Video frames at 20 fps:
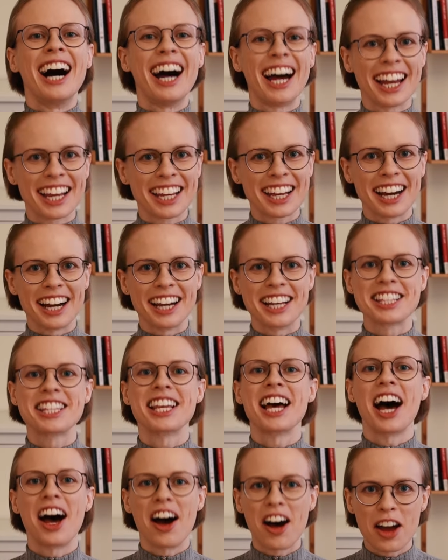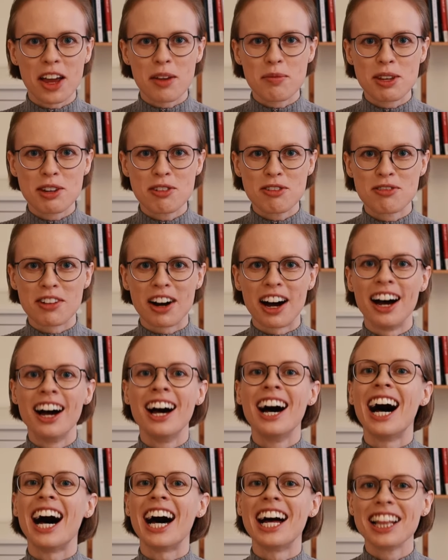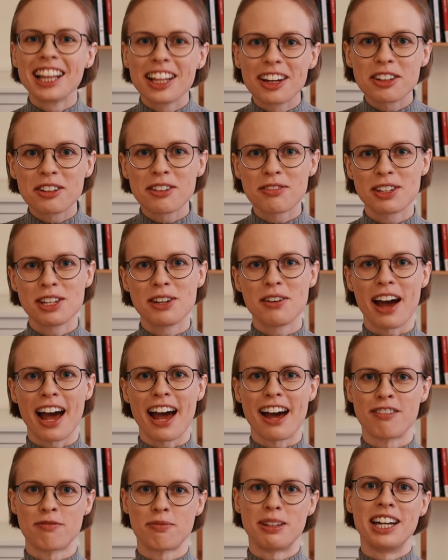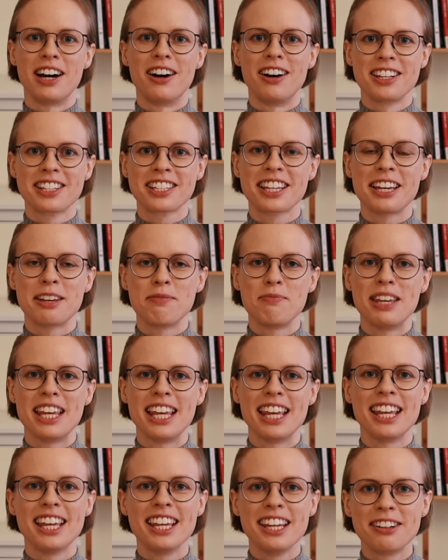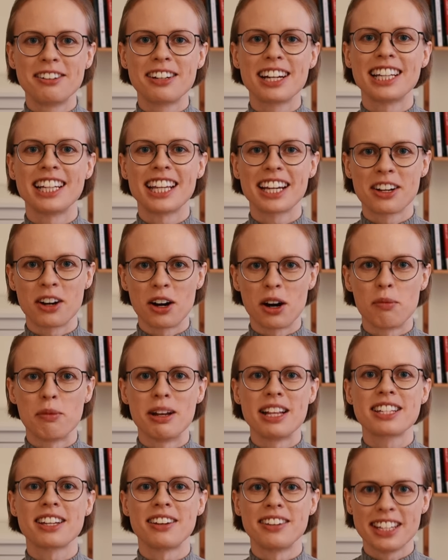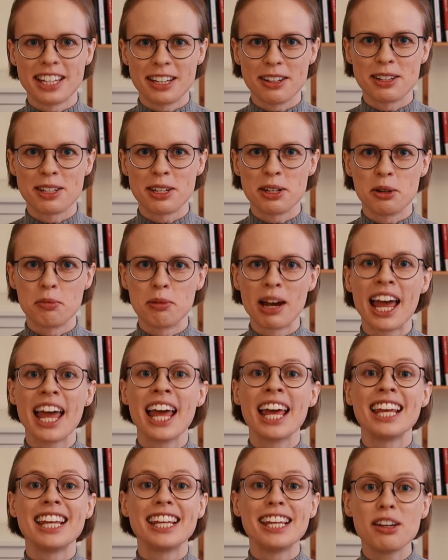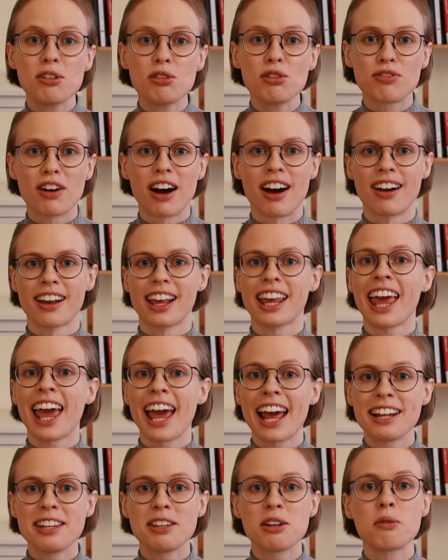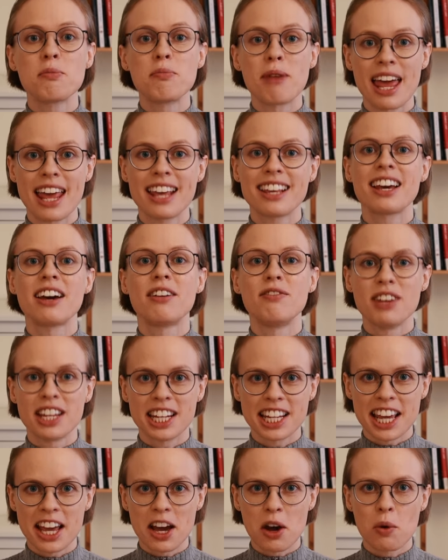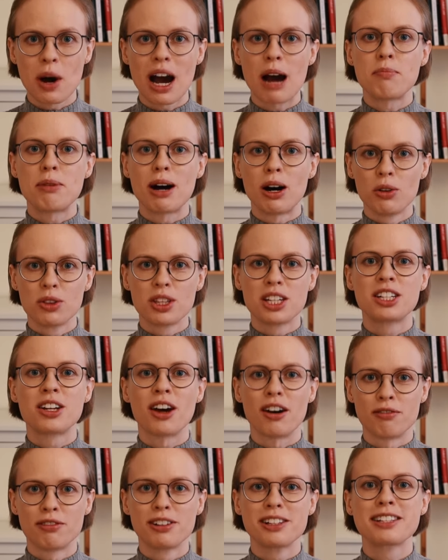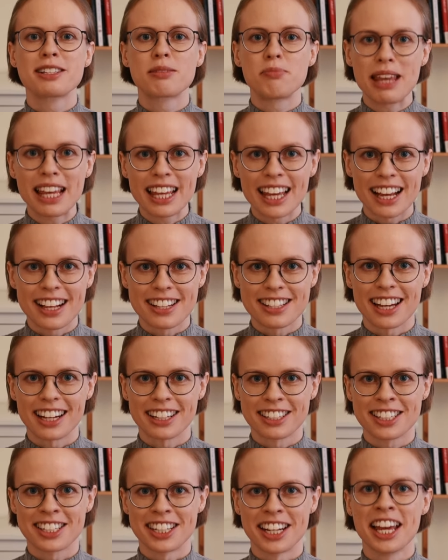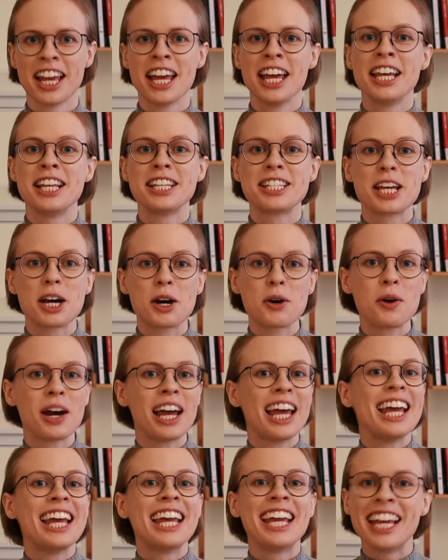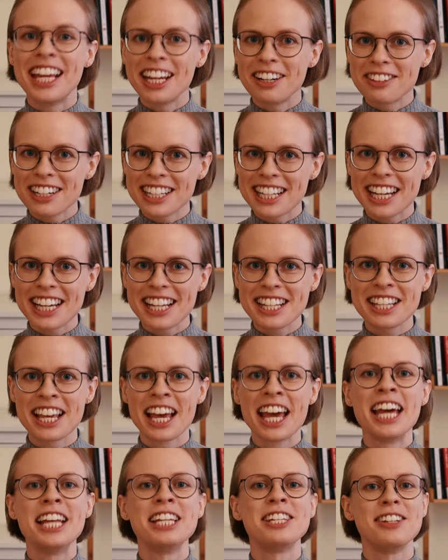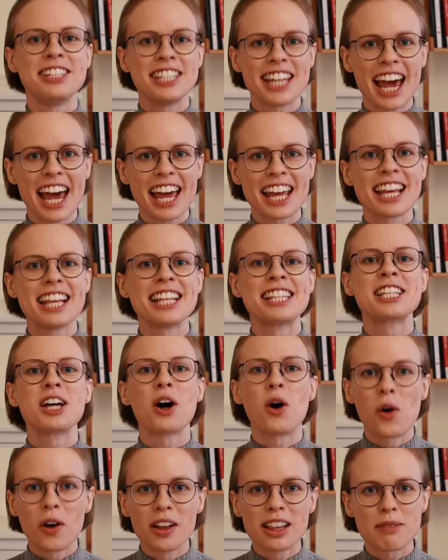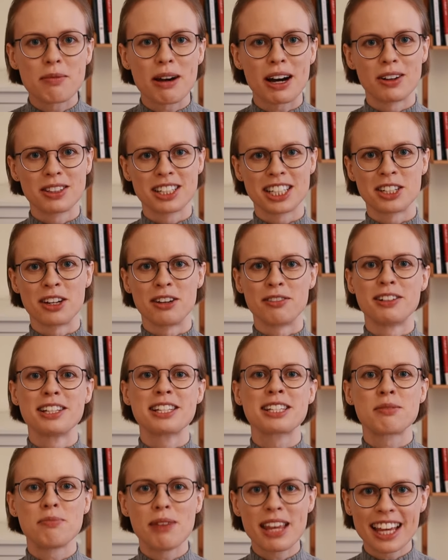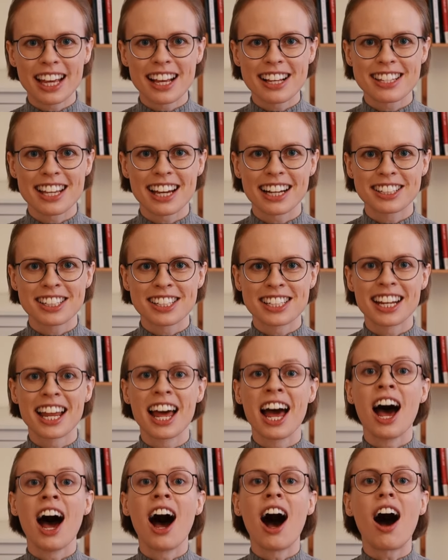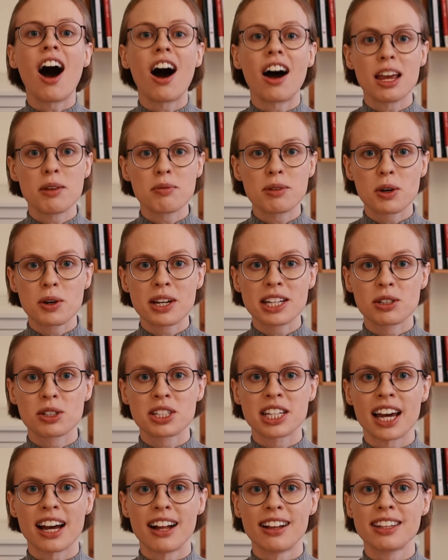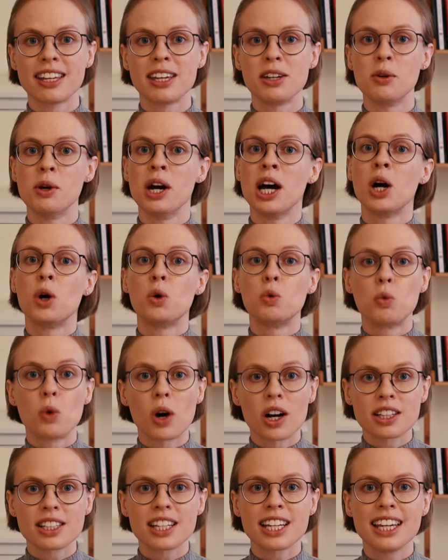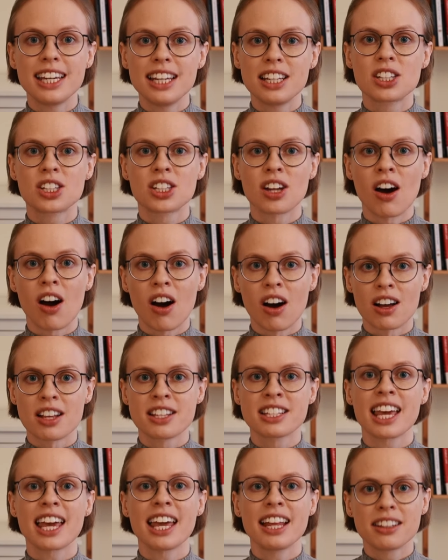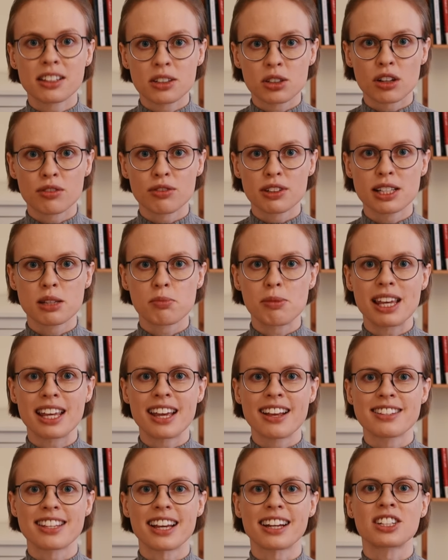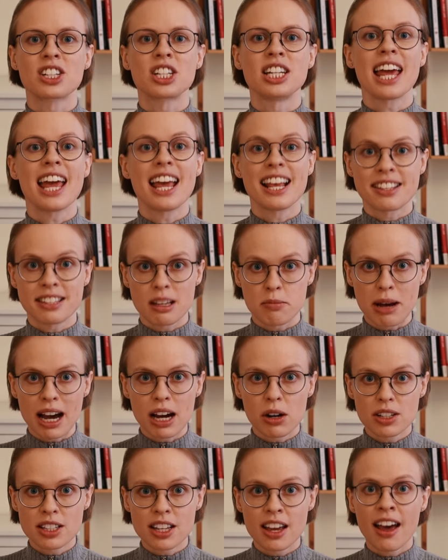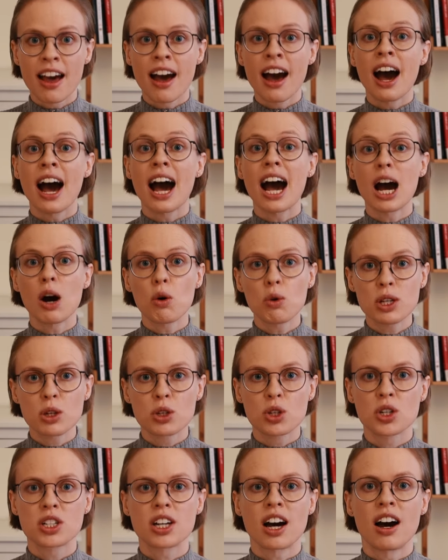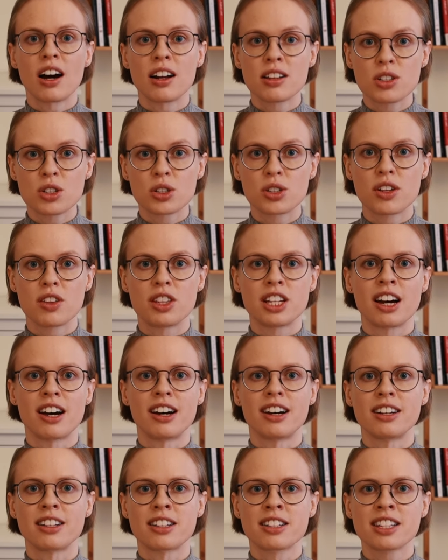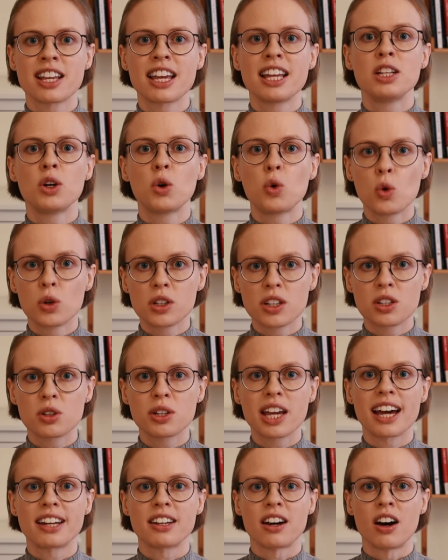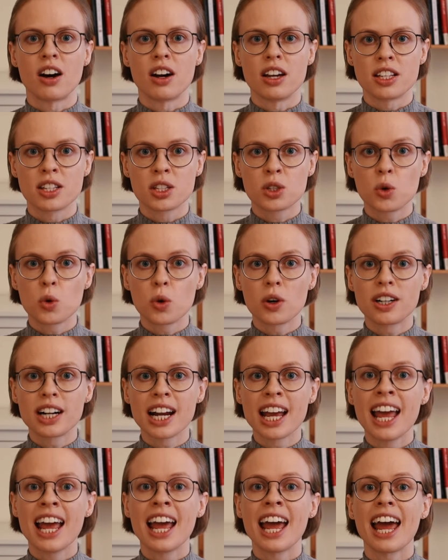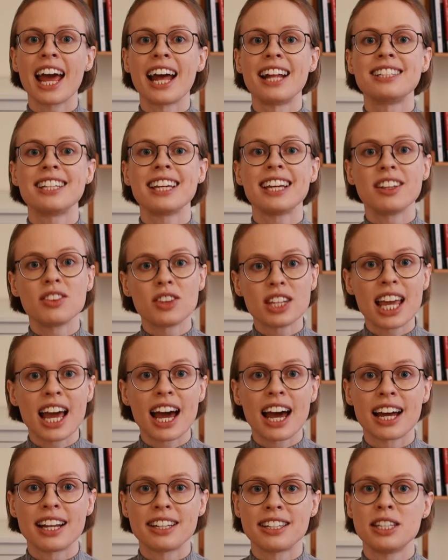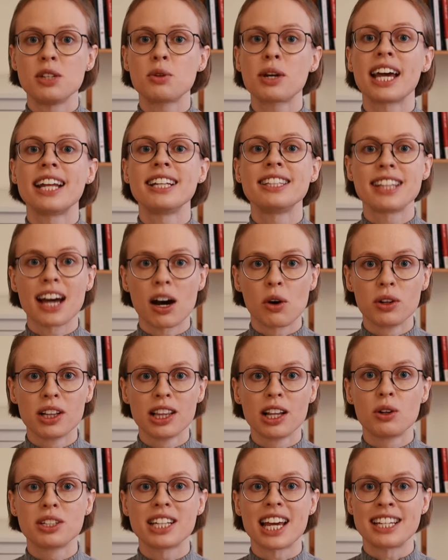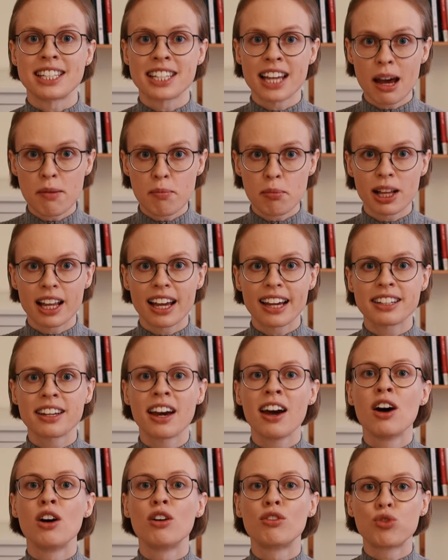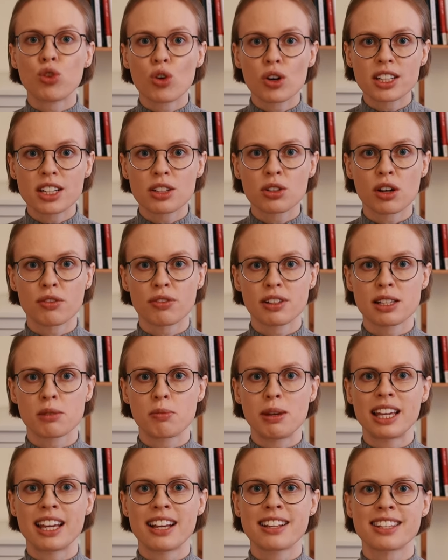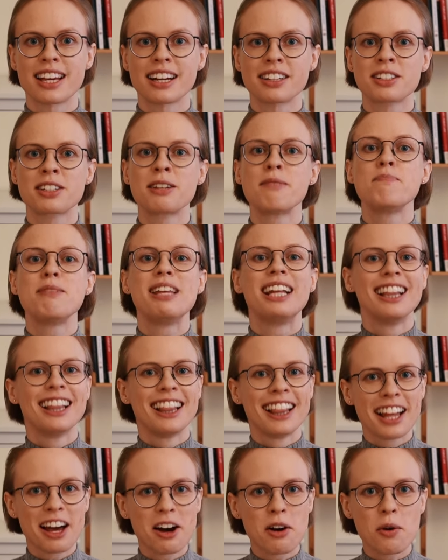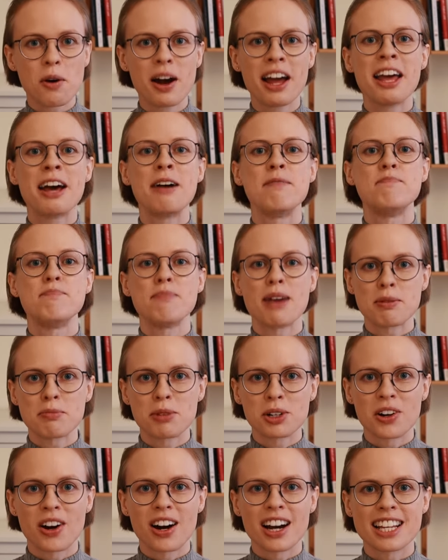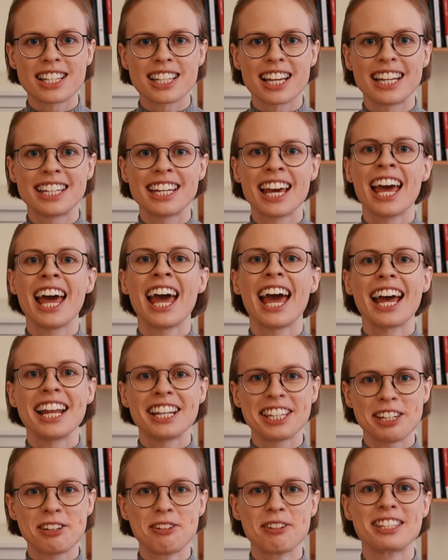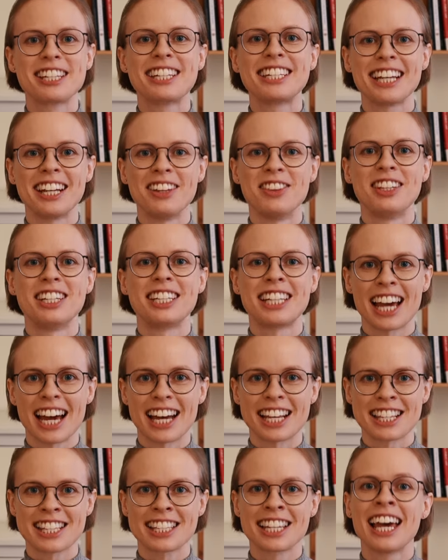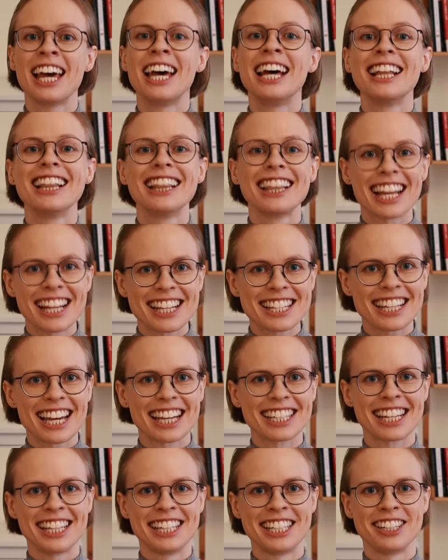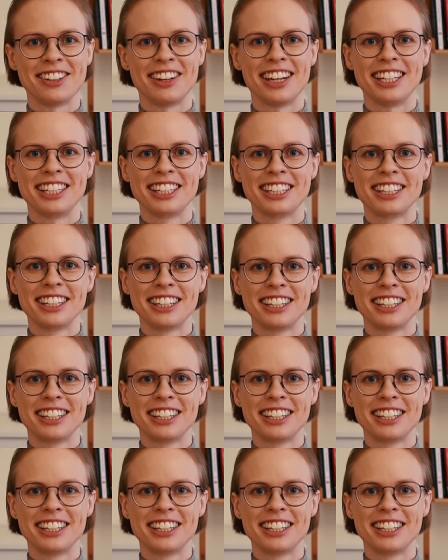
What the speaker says: Hi guys, I'm Juva. A lot of you have been asking me here in the comments on YouTube, Juva, can you make a video about the TOEFL speaking section? So here it is. Today is all about the TOEFL speaking section. I'm going to tell you what each task in the TOEFL speaking section is about, how you should answer the task in order to get a high score, and in the end, you can download a template for the TOEFL speaking section below, memorize it, and use it in the test. Let's get into it.